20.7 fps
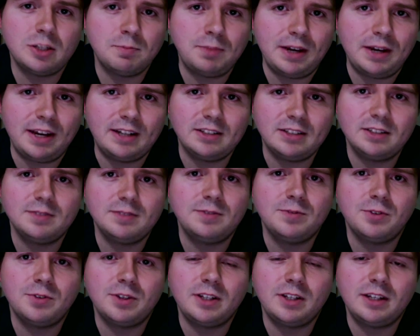debate
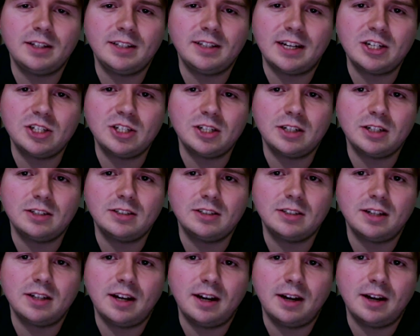for the
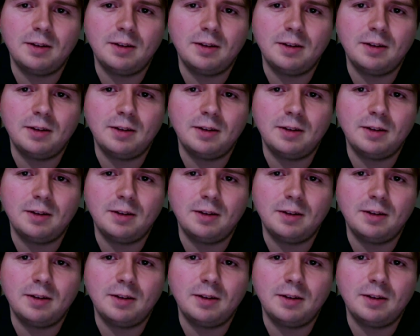election,